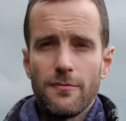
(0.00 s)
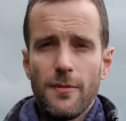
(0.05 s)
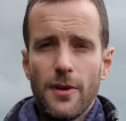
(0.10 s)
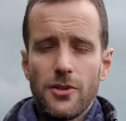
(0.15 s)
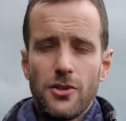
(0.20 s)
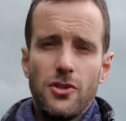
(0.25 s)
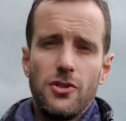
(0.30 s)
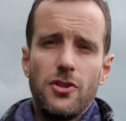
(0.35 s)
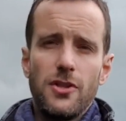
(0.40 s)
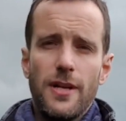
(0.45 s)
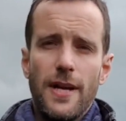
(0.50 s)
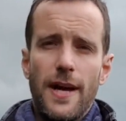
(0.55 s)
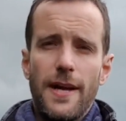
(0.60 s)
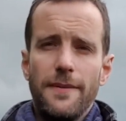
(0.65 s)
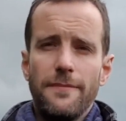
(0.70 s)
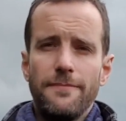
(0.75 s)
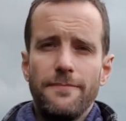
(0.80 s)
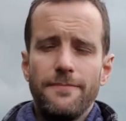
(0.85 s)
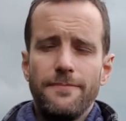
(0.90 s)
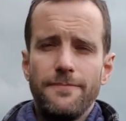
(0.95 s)
much as you can.
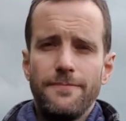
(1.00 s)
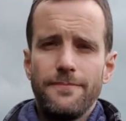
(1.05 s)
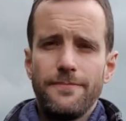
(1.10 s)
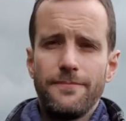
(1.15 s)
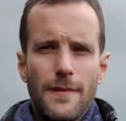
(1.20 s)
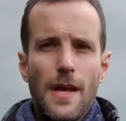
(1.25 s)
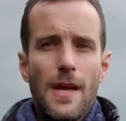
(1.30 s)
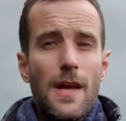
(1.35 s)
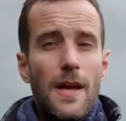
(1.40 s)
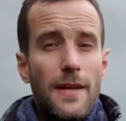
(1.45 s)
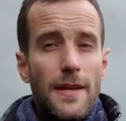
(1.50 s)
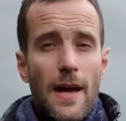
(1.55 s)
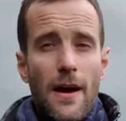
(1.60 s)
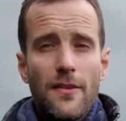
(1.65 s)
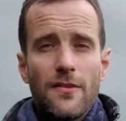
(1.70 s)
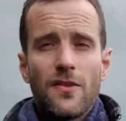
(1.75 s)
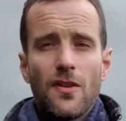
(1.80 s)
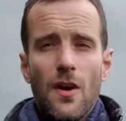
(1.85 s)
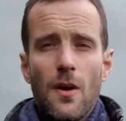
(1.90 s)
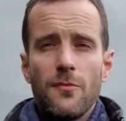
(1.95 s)
Now, in
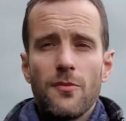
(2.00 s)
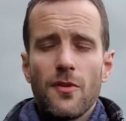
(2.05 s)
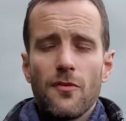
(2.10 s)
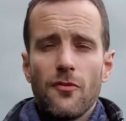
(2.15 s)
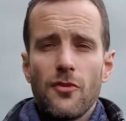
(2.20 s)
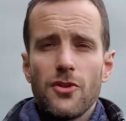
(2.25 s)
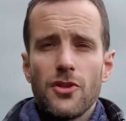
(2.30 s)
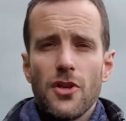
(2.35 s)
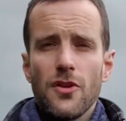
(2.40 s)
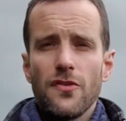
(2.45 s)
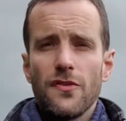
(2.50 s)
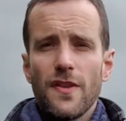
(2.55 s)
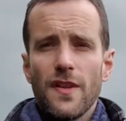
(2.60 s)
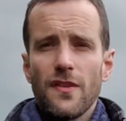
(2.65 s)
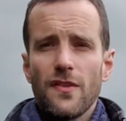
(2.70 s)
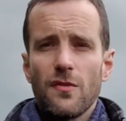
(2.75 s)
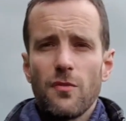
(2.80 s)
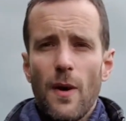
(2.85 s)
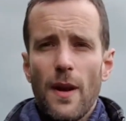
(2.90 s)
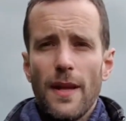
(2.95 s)
terms of reducing
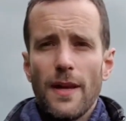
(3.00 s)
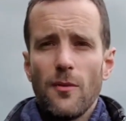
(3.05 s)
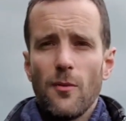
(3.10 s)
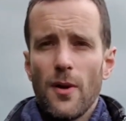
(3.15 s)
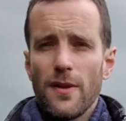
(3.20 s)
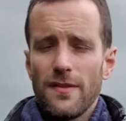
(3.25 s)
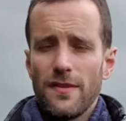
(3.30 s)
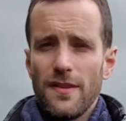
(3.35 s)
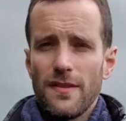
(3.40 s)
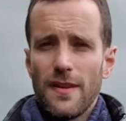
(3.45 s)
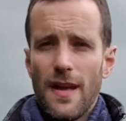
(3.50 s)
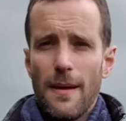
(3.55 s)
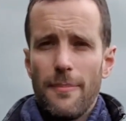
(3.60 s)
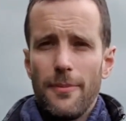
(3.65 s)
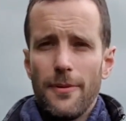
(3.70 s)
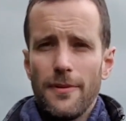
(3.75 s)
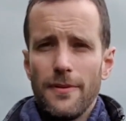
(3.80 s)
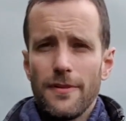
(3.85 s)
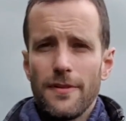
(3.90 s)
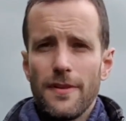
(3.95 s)
swelling once it's
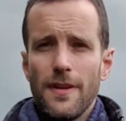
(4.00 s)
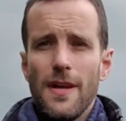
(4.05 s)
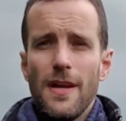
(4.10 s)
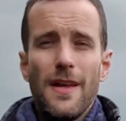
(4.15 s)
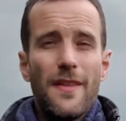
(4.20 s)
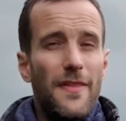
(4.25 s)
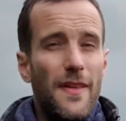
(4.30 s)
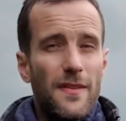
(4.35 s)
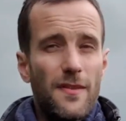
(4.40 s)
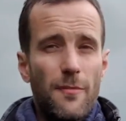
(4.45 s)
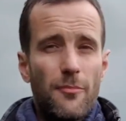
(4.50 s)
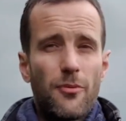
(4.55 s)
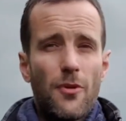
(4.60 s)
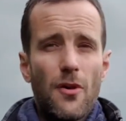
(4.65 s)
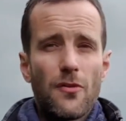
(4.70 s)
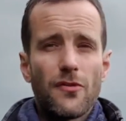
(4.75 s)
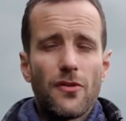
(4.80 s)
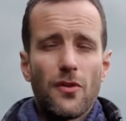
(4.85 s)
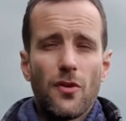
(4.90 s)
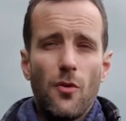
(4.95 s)
happened, there's a
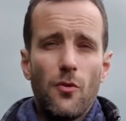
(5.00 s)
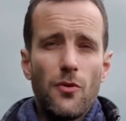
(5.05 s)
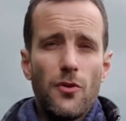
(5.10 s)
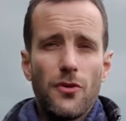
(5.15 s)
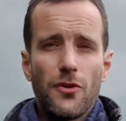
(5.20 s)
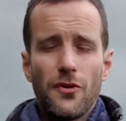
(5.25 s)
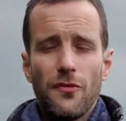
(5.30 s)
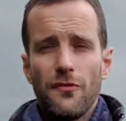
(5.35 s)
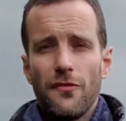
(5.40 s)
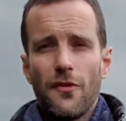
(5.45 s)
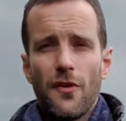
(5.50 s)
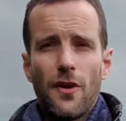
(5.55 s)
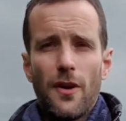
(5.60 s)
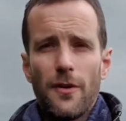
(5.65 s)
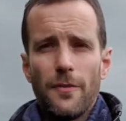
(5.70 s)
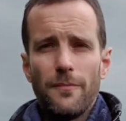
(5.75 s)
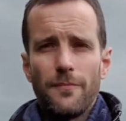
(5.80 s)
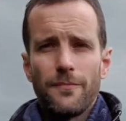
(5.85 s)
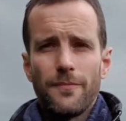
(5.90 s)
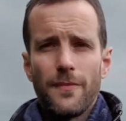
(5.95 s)
protocol you can follow.
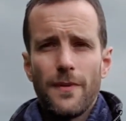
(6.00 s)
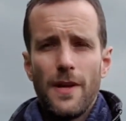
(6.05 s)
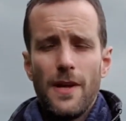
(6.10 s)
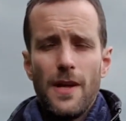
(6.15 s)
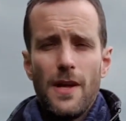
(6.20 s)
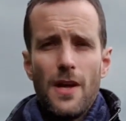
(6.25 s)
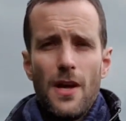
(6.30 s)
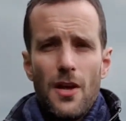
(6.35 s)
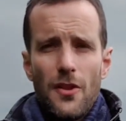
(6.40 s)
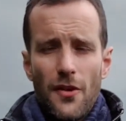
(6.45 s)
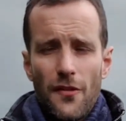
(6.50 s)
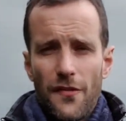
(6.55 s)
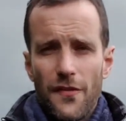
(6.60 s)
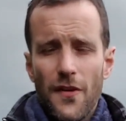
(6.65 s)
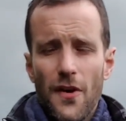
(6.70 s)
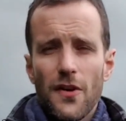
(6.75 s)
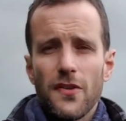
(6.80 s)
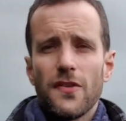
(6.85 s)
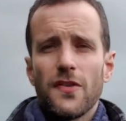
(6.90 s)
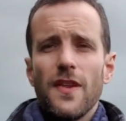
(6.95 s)
The
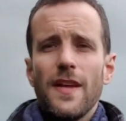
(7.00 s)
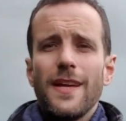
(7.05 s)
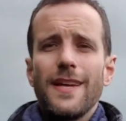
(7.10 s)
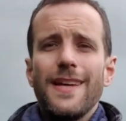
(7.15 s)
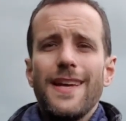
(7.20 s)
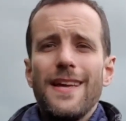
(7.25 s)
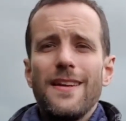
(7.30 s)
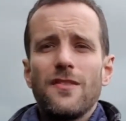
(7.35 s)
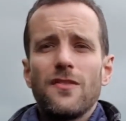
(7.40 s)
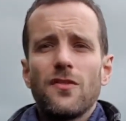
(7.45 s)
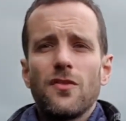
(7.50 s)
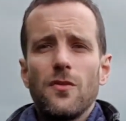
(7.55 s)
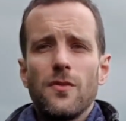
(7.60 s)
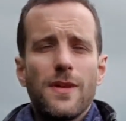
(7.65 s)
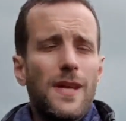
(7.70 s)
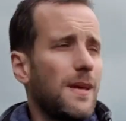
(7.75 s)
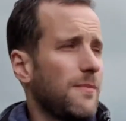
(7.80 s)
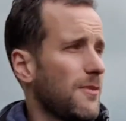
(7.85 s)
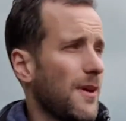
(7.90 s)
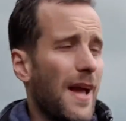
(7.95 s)
first thing is to
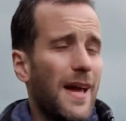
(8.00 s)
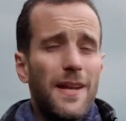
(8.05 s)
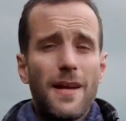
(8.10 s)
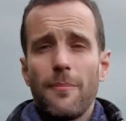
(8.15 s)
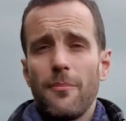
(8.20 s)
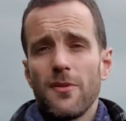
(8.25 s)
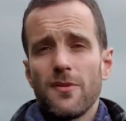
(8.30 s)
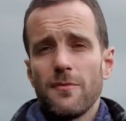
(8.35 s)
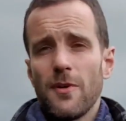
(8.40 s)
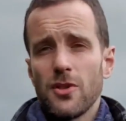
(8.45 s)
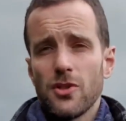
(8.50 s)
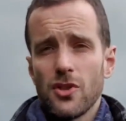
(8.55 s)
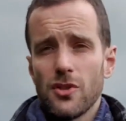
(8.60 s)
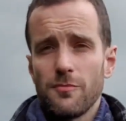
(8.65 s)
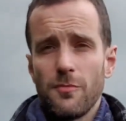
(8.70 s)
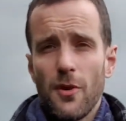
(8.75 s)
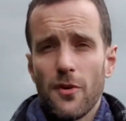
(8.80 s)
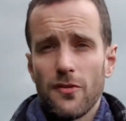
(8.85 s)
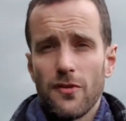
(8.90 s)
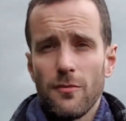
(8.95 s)
keep your head up as much as
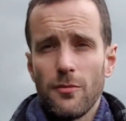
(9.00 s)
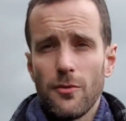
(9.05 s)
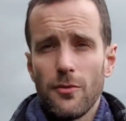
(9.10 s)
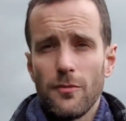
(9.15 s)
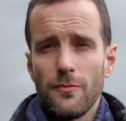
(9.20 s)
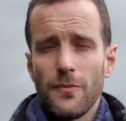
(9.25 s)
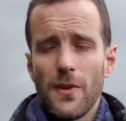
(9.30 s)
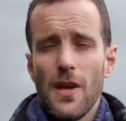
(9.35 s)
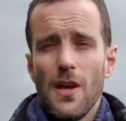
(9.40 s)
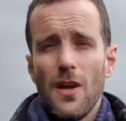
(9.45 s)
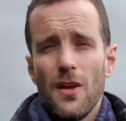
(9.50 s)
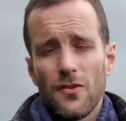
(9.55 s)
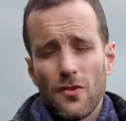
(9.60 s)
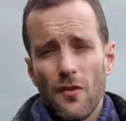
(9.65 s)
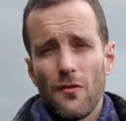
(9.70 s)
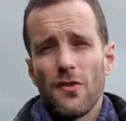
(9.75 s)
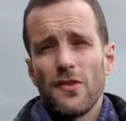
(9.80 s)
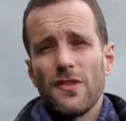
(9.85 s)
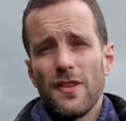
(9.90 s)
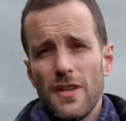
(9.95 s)
possible. So
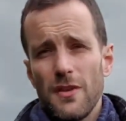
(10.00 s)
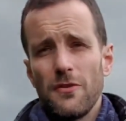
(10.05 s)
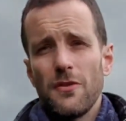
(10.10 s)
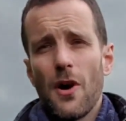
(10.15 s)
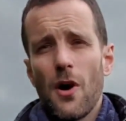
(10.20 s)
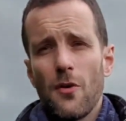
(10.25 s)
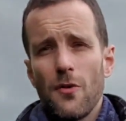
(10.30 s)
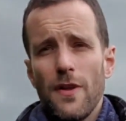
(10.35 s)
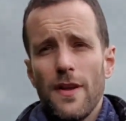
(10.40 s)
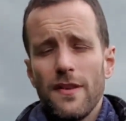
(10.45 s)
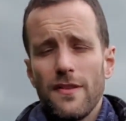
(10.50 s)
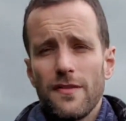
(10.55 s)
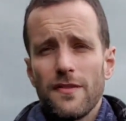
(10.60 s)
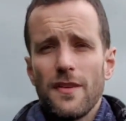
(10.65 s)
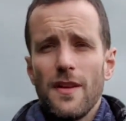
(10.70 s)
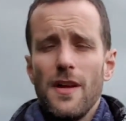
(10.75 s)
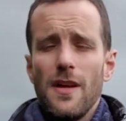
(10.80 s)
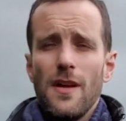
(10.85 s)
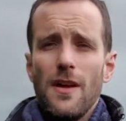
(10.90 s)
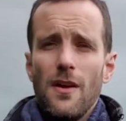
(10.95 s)
obviously you know this,
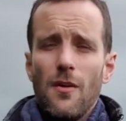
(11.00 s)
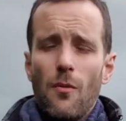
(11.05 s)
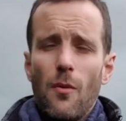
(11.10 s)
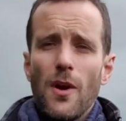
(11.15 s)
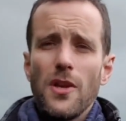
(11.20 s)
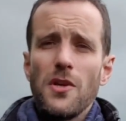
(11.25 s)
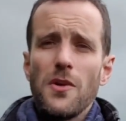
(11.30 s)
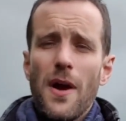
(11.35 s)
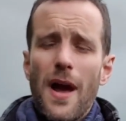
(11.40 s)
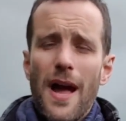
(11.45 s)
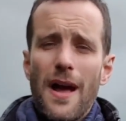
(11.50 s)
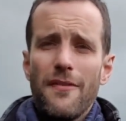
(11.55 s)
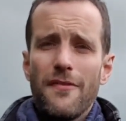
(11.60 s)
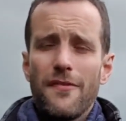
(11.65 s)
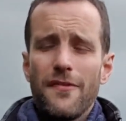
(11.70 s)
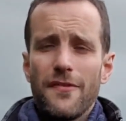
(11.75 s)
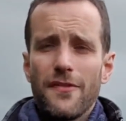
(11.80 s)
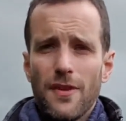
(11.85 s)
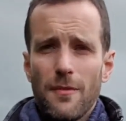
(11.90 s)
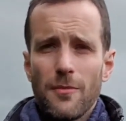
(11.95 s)
when you have
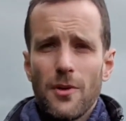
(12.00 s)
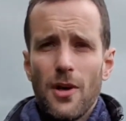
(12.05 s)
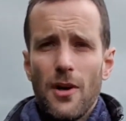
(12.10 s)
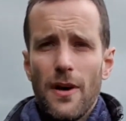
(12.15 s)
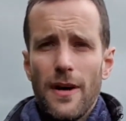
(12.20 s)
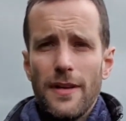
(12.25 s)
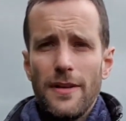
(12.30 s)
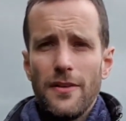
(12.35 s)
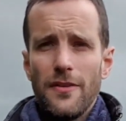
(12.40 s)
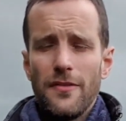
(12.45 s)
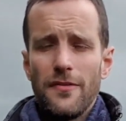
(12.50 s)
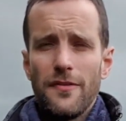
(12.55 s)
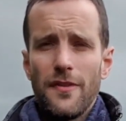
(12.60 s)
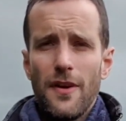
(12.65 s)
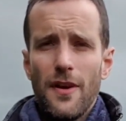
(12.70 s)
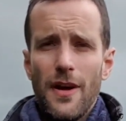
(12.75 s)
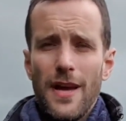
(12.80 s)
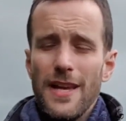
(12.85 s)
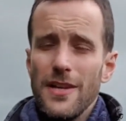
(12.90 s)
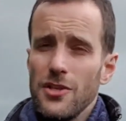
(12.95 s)
some kind of
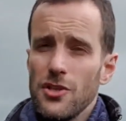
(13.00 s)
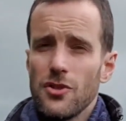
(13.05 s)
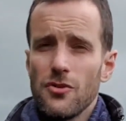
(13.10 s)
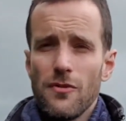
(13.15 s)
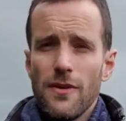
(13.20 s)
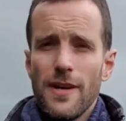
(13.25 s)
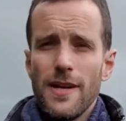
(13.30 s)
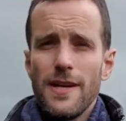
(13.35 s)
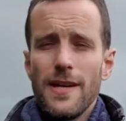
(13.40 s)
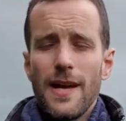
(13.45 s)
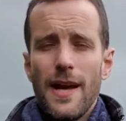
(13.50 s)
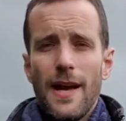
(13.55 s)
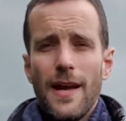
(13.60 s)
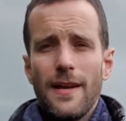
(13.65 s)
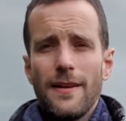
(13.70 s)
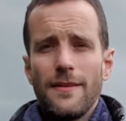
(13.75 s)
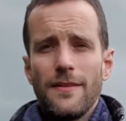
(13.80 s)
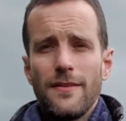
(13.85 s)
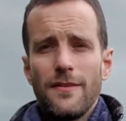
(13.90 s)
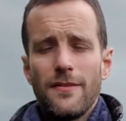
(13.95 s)
injury
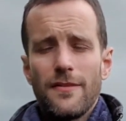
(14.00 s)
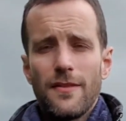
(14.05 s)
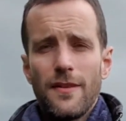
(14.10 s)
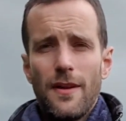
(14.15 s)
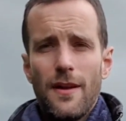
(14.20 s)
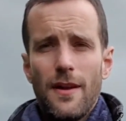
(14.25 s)
and